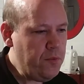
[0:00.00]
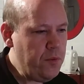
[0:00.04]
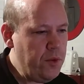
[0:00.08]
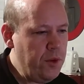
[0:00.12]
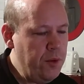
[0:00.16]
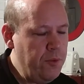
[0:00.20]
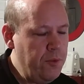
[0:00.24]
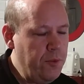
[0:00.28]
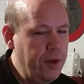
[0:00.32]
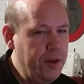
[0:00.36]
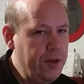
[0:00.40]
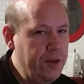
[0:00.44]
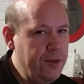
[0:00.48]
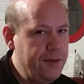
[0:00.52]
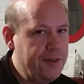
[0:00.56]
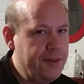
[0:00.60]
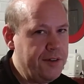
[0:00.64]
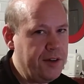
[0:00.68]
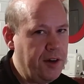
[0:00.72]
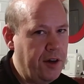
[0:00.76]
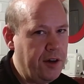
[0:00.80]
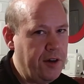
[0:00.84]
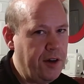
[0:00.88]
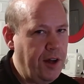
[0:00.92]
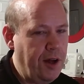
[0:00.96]
when you
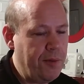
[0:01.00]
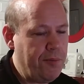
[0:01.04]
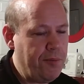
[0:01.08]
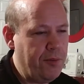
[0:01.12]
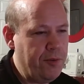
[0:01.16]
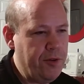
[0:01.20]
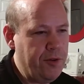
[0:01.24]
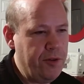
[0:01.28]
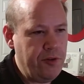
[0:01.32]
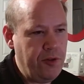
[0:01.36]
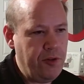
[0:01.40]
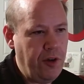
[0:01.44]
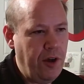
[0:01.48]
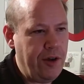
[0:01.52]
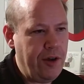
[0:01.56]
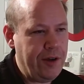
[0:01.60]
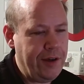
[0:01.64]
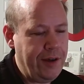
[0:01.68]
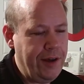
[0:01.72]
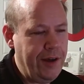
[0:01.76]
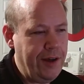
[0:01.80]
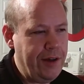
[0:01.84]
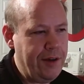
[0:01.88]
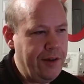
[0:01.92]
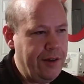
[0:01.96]
start up, when you log
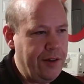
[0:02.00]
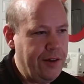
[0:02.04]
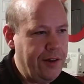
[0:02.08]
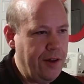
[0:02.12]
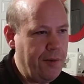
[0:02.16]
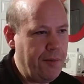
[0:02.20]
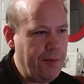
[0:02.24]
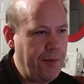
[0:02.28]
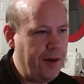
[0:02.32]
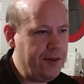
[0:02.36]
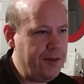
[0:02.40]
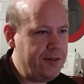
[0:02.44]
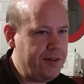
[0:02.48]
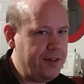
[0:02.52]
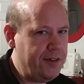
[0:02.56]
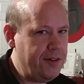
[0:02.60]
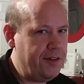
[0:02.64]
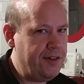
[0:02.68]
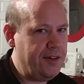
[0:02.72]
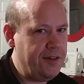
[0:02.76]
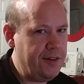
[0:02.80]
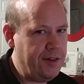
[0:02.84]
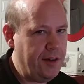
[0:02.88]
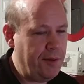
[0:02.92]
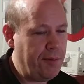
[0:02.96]
in, the mouse
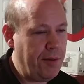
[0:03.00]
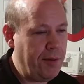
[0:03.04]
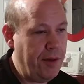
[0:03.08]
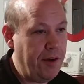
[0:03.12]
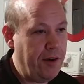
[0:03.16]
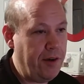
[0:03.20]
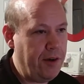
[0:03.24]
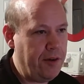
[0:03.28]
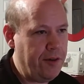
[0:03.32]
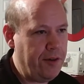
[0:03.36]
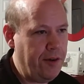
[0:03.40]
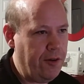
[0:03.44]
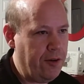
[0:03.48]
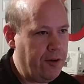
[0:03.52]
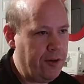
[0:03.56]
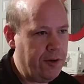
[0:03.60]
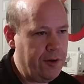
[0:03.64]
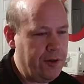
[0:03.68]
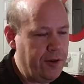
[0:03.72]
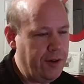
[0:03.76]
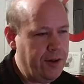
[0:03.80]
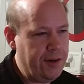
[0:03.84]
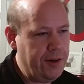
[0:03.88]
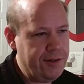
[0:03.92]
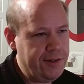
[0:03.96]
doesn't appear.
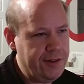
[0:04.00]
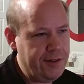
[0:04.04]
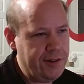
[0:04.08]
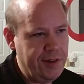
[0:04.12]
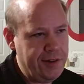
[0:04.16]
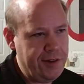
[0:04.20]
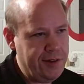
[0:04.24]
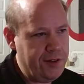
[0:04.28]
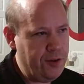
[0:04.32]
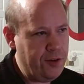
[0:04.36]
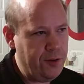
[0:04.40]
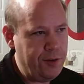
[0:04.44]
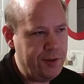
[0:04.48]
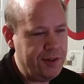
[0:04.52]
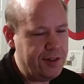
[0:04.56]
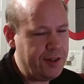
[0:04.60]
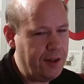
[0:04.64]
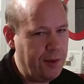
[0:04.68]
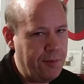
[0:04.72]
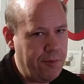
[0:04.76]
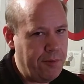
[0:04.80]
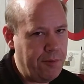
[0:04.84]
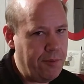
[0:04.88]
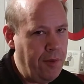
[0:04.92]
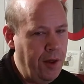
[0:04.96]
It's doing
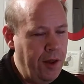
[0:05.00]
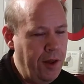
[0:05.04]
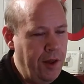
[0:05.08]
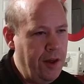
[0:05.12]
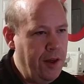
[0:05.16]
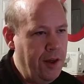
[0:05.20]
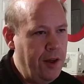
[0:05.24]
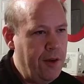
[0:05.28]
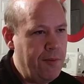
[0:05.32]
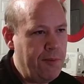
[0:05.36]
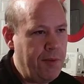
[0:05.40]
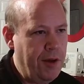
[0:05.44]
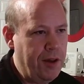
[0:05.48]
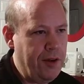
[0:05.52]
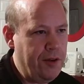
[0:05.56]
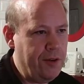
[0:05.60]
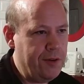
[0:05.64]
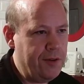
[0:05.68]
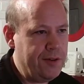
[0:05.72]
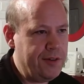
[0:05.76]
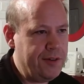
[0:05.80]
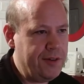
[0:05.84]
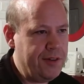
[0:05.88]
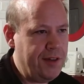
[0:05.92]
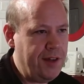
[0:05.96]
something, but you
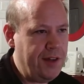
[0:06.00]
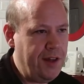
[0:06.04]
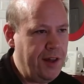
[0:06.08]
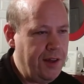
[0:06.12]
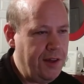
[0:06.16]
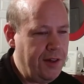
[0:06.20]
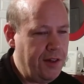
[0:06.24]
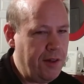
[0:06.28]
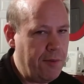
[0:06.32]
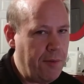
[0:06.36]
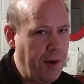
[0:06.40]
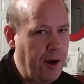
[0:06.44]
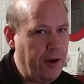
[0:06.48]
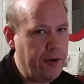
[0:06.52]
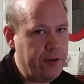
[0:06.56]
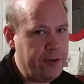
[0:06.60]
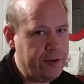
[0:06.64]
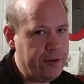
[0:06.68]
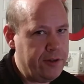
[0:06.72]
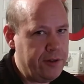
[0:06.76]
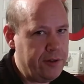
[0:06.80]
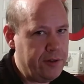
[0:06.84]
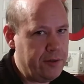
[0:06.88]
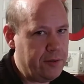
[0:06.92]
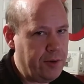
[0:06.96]
don't see the
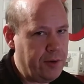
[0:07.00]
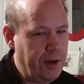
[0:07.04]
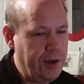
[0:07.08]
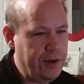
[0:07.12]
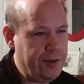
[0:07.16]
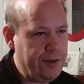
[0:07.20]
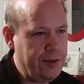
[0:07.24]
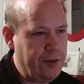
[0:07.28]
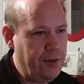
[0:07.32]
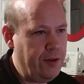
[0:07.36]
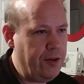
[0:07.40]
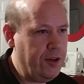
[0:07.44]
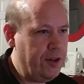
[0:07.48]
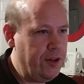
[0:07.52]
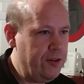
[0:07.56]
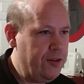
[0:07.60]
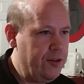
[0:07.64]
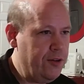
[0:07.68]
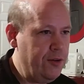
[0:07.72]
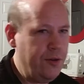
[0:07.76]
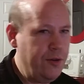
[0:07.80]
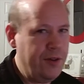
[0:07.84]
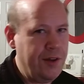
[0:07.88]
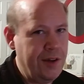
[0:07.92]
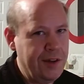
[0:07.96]
mouse, right? So you can
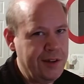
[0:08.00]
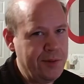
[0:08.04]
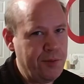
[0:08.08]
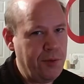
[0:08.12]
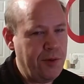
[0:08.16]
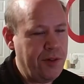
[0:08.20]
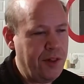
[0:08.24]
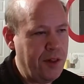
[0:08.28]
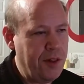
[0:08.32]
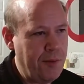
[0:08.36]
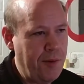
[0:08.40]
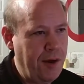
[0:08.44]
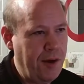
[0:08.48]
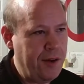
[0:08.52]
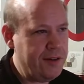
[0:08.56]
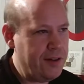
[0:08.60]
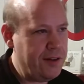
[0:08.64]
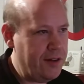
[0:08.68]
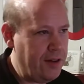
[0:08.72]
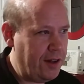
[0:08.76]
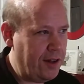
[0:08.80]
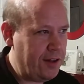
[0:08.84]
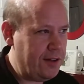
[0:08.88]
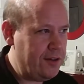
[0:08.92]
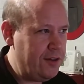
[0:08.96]
do things with the mouse,
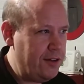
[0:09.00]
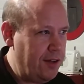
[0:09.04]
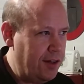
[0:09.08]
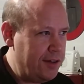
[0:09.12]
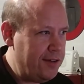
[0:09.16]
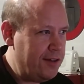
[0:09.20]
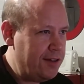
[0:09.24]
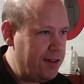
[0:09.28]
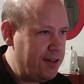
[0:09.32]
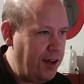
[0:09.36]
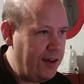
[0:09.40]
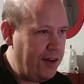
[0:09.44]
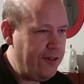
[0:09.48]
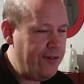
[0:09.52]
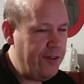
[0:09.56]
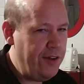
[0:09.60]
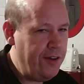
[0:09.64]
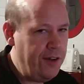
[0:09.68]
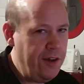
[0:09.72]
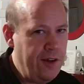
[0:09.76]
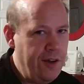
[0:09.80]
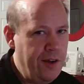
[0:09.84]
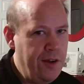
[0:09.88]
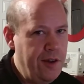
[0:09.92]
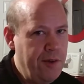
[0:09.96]
it like does stuff,
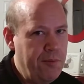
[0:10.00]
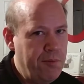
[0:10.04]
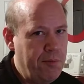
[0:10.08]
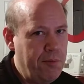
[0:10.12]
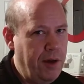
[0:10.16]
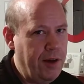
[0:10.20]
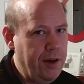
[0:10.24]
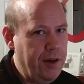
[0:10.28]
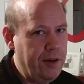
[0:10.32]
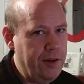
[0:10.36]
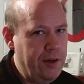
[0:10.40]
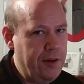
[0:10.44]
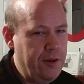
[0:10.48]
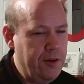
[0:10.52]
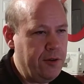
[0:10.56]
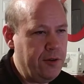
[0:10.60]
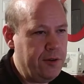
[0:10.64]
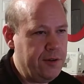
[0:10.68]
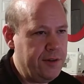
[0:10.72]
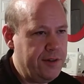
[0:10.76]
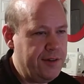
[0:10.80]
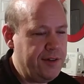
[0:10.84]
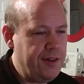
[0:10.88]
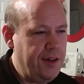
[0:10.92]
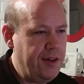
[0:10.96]
but you
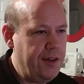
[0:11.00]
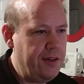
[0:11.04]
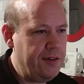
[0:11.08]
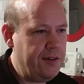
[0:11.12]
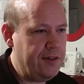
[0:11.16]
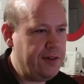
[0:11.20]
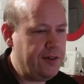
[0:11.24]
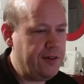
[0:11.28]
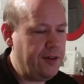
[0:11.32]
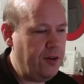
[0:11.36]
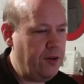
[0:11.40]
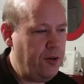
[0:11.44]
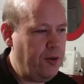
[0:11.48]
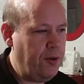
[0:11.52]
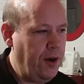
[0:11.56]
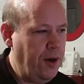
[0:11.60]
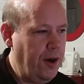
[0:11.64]
don't see it. So